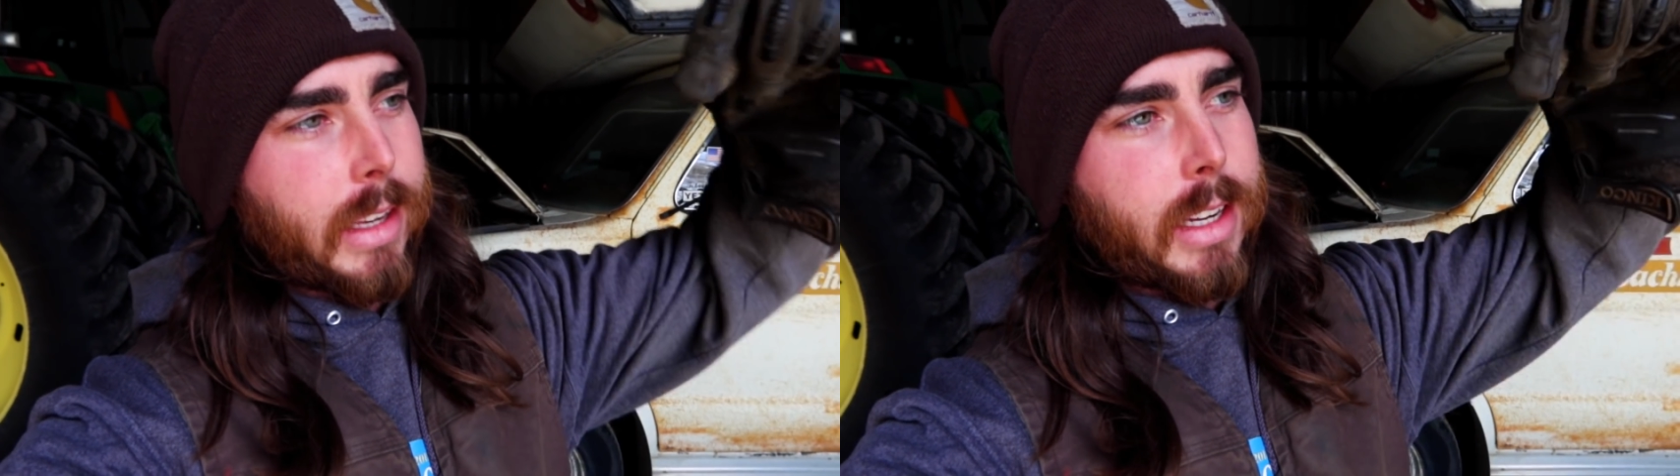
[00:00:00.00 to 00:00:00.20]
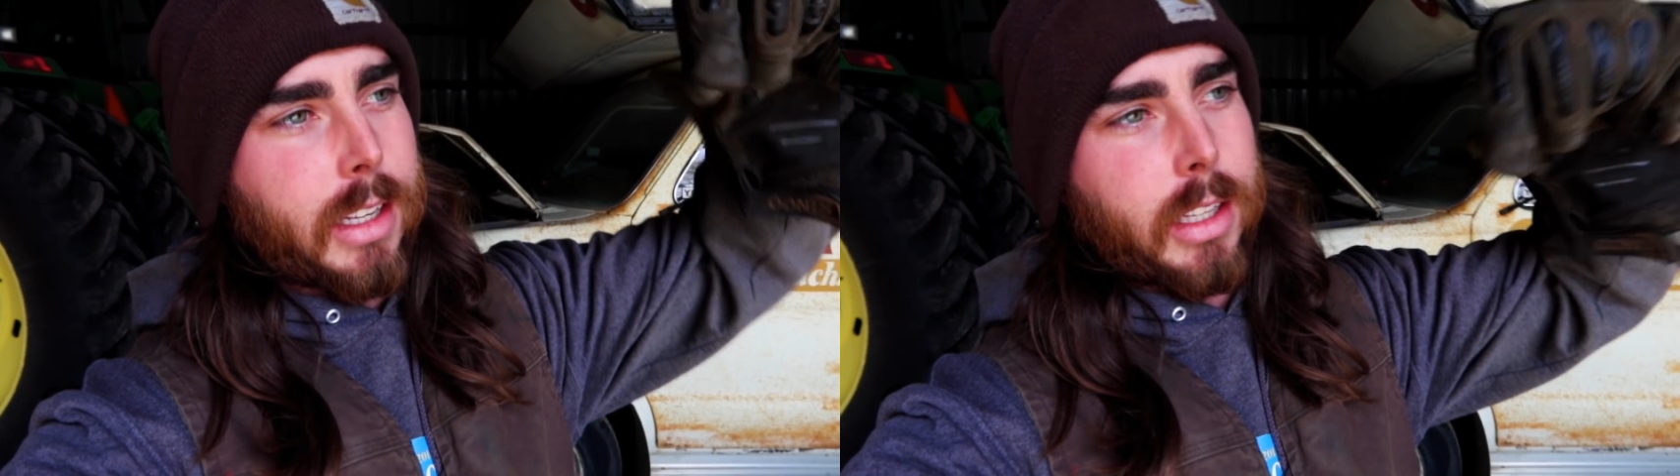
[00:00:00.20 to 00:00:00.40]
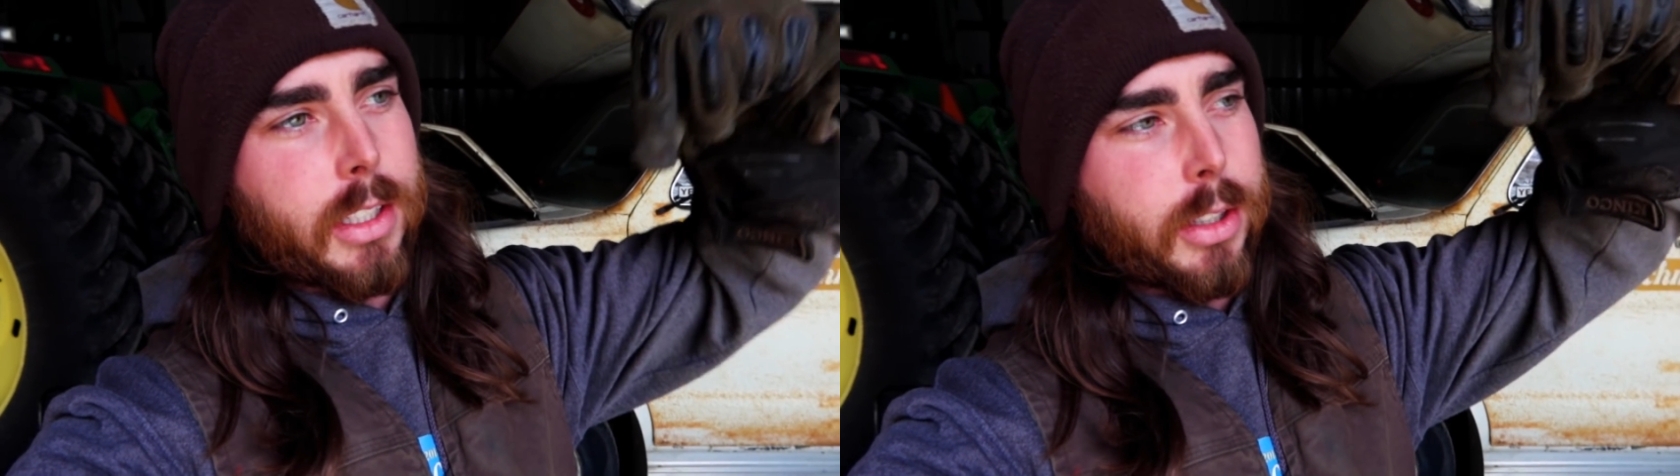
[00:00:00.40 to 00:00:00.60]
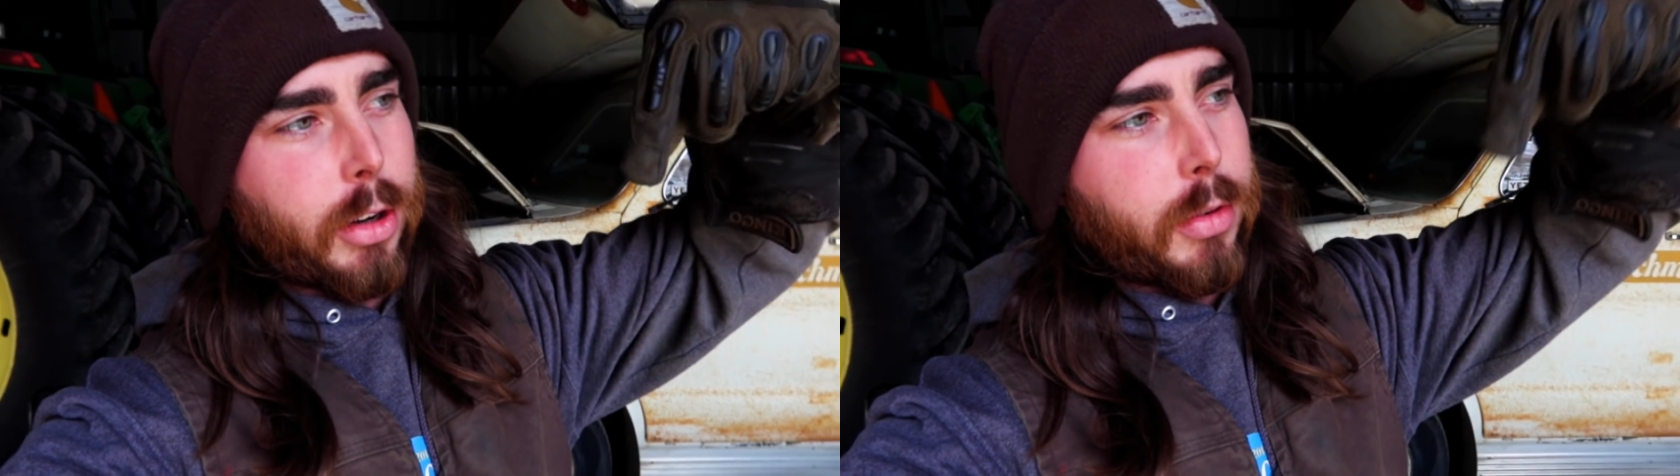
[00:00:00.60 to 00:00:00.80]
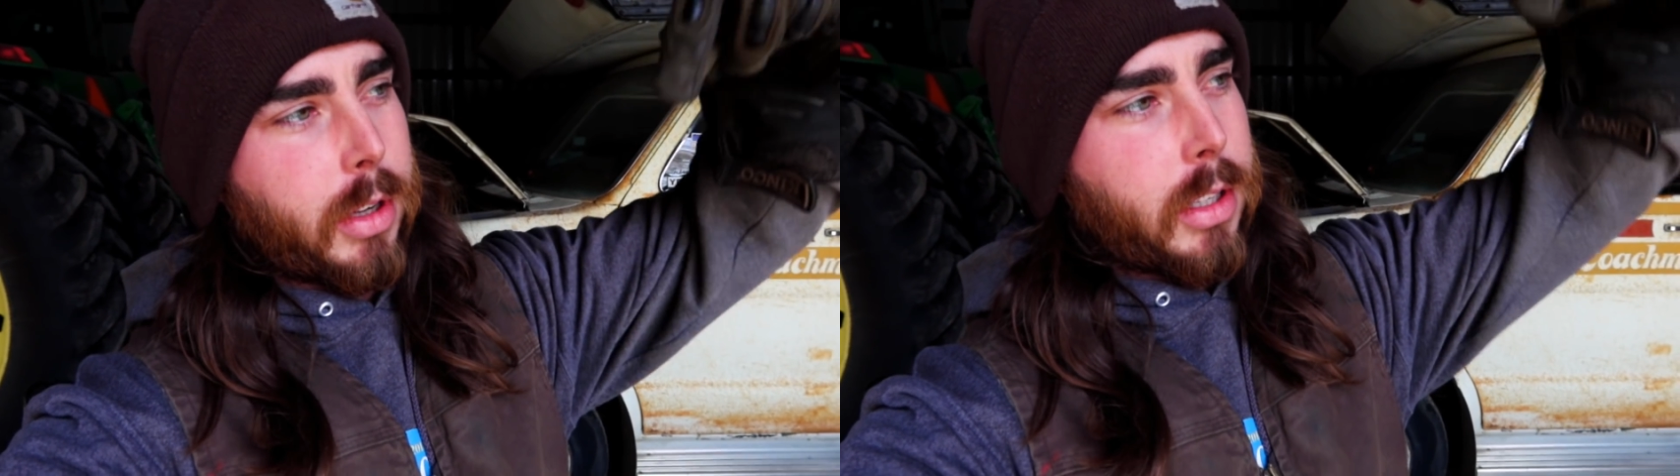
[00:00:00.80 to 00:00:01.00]
side they
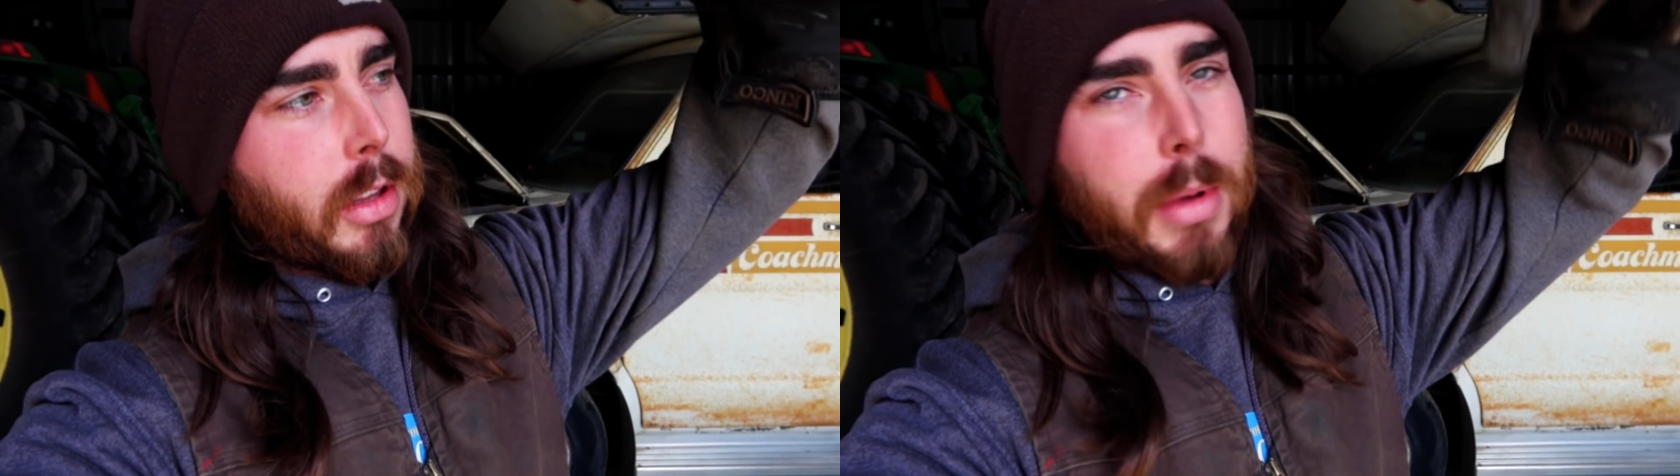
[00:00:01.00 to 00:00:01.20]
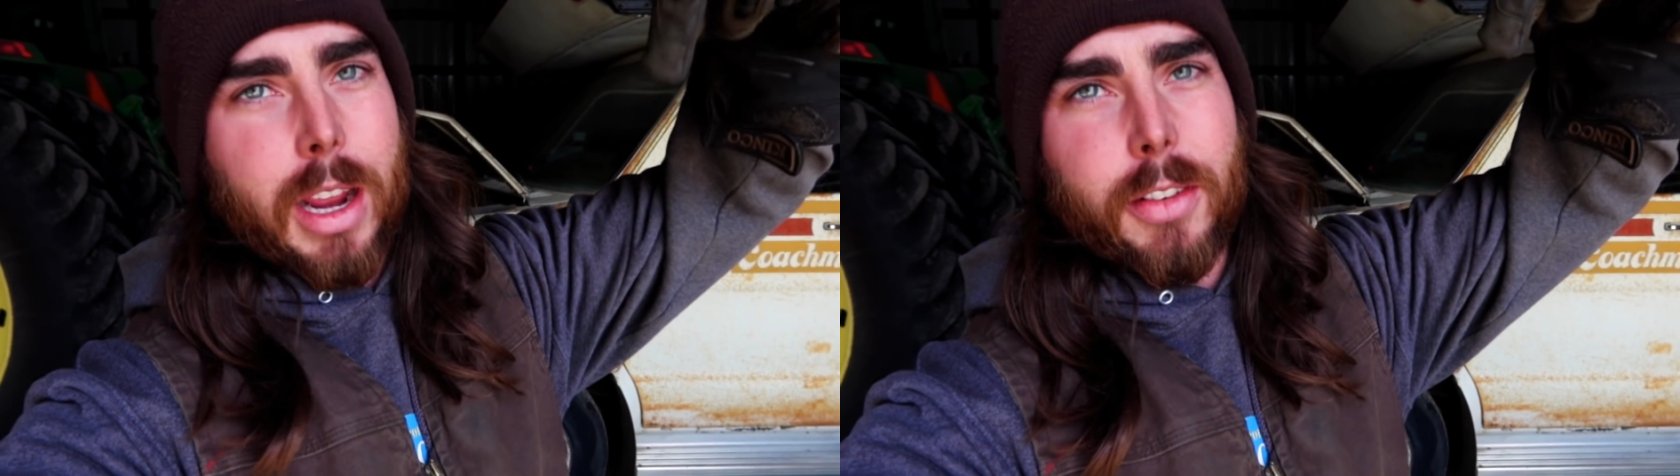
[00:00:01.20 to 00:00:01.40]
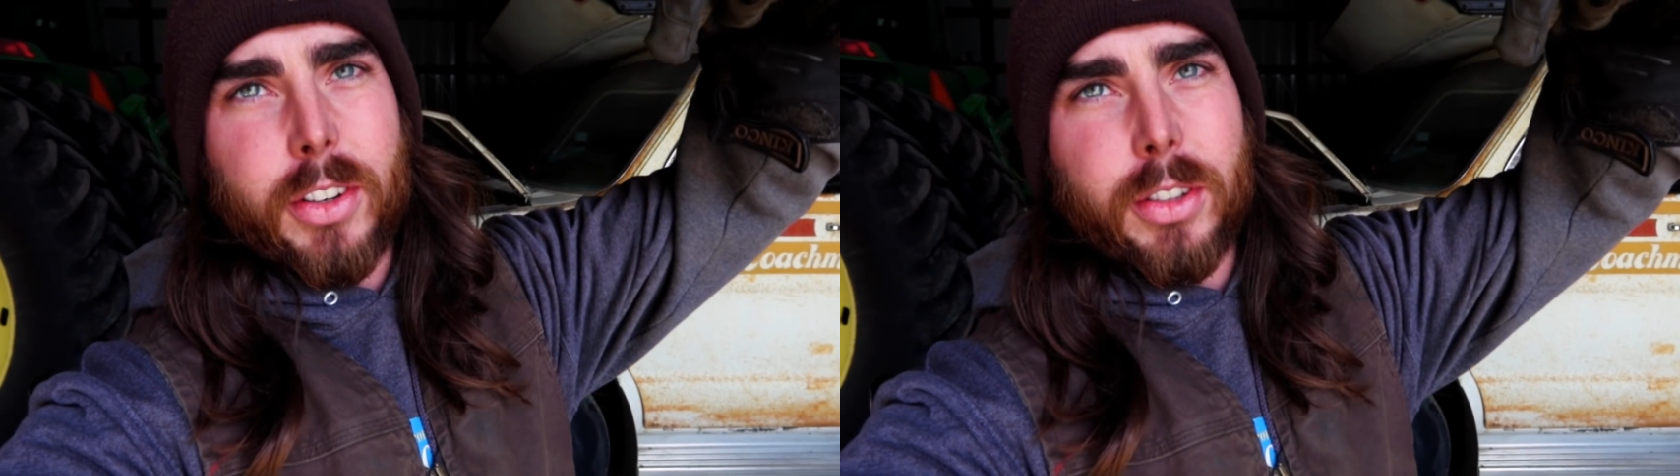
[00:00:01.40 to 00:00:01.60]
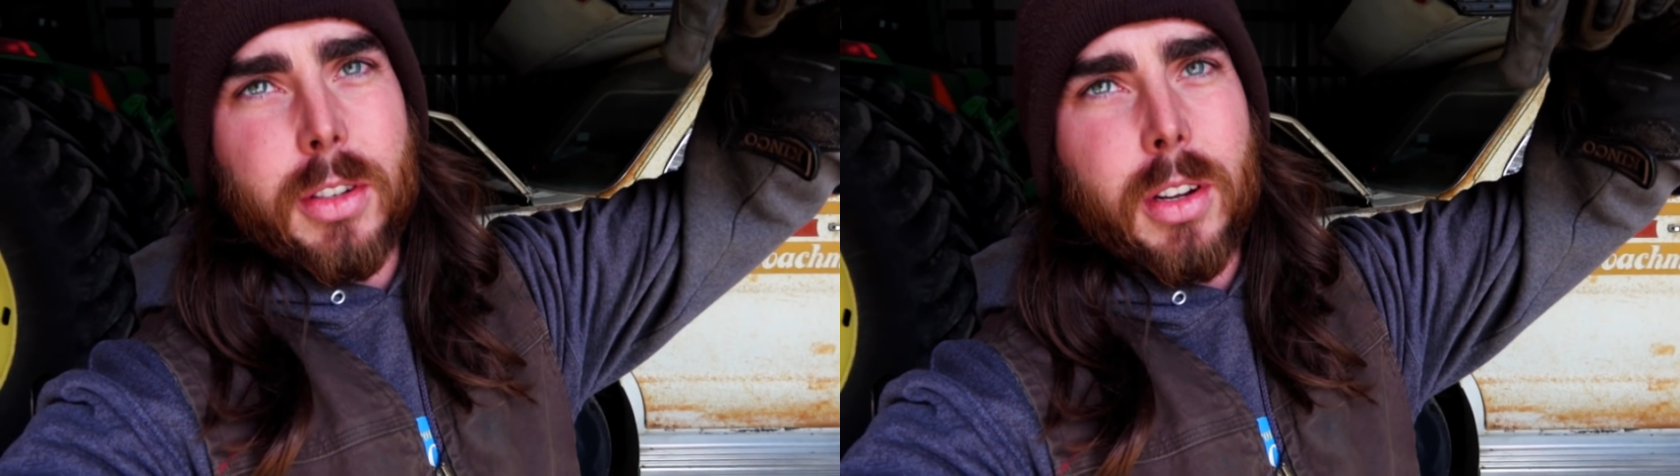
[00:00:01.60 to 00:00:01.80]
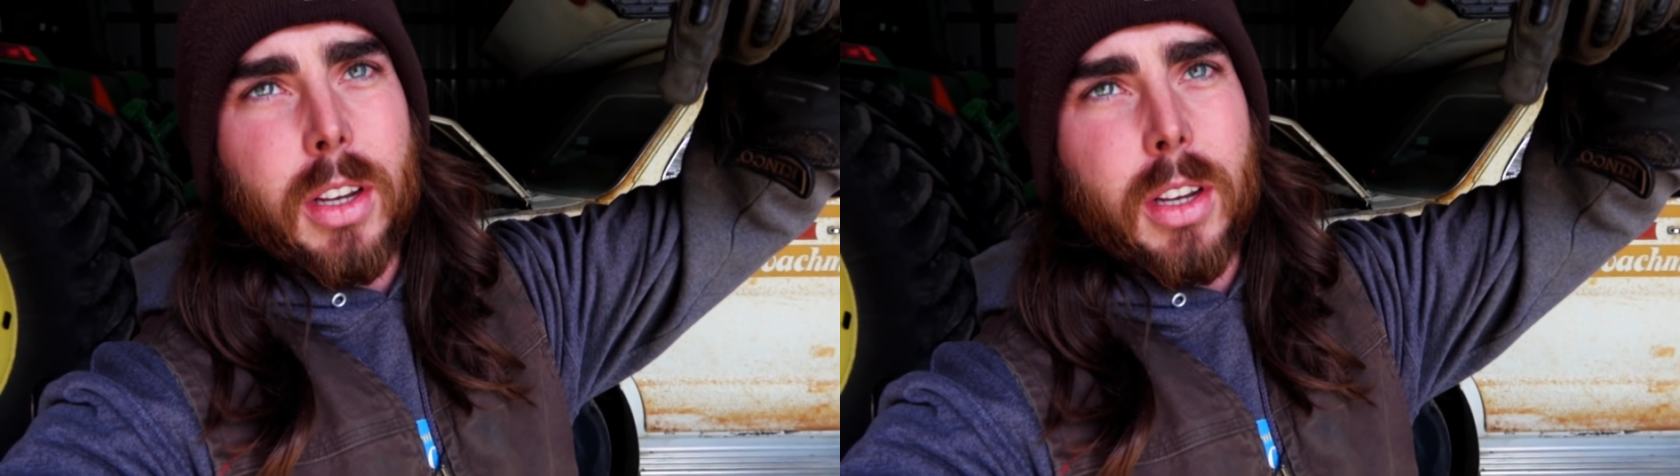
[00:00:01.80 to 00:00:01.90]
screw into the manifold.